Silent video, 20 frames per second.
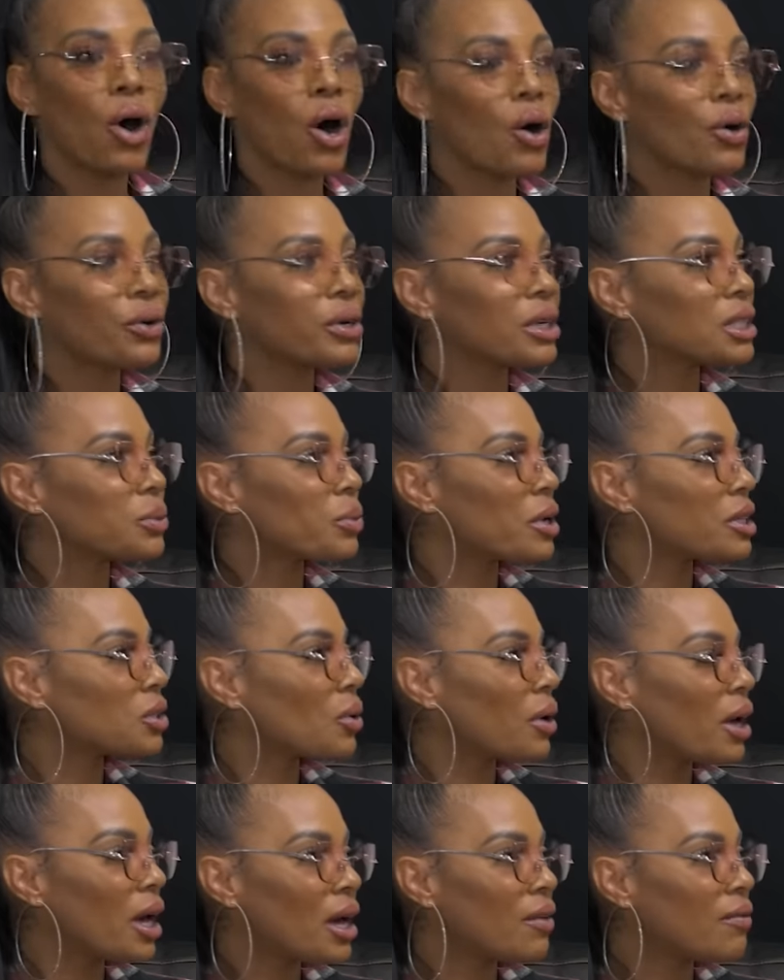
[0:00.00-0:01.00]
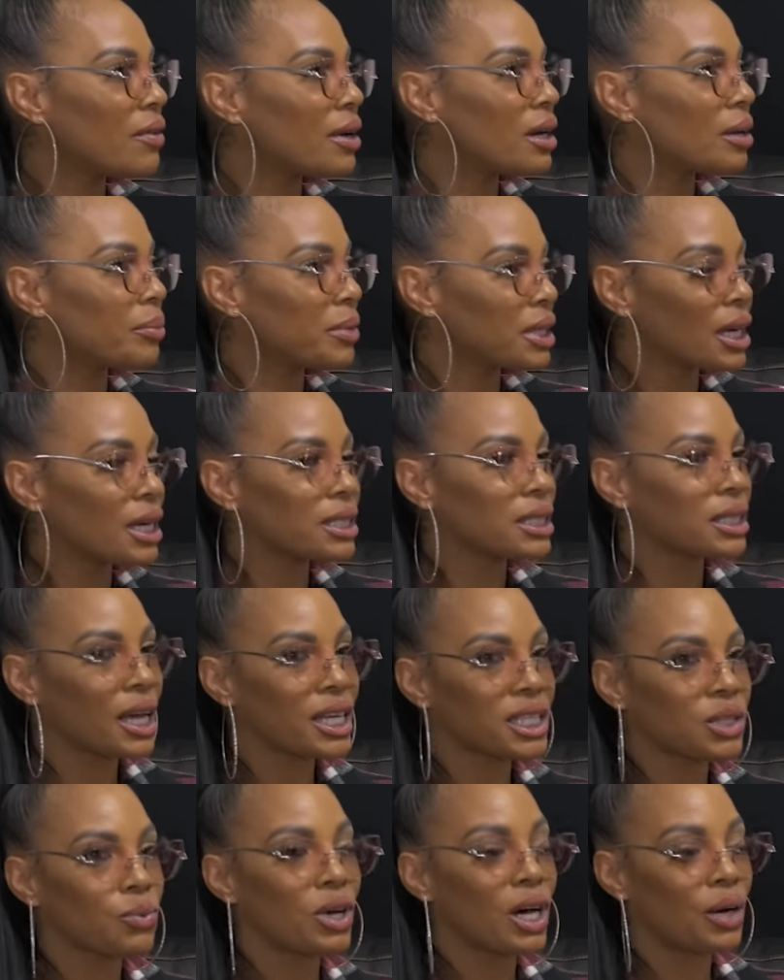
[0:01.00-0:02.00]
Mint. No odors whatsoever, because
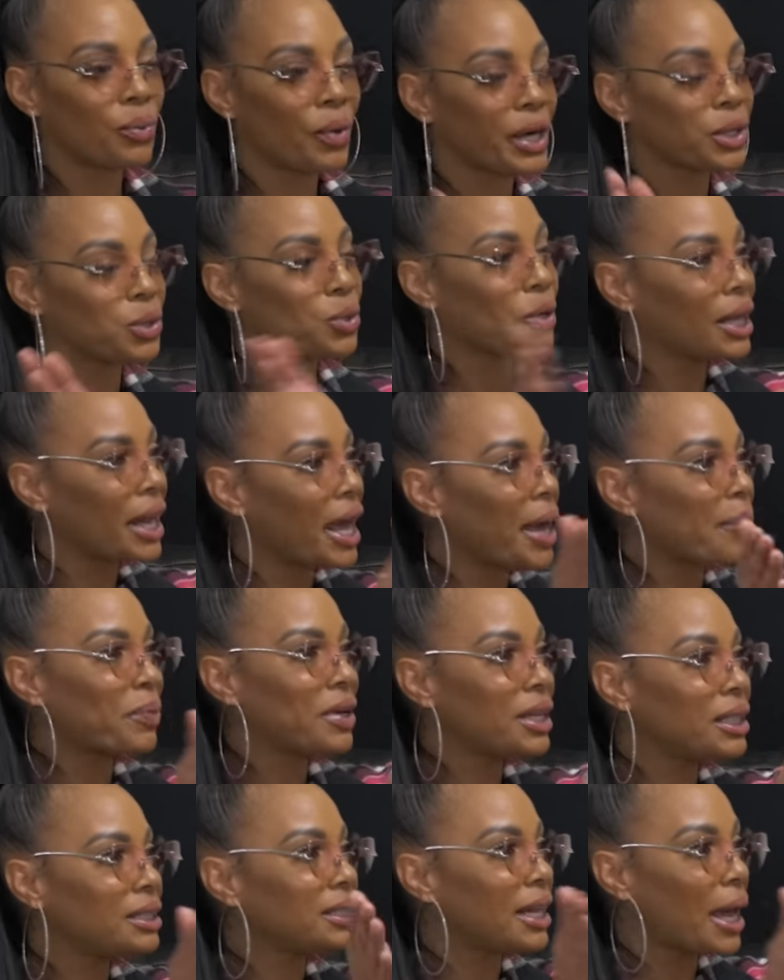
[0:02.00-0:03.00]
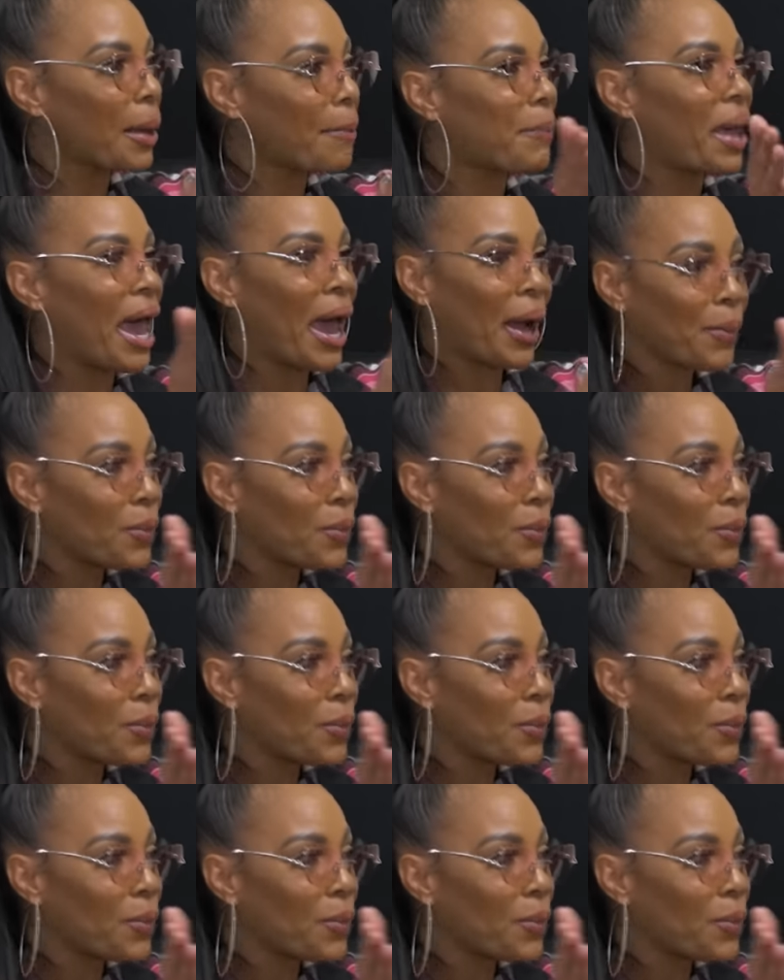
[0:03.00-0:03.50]
guess what? While you clapping, that back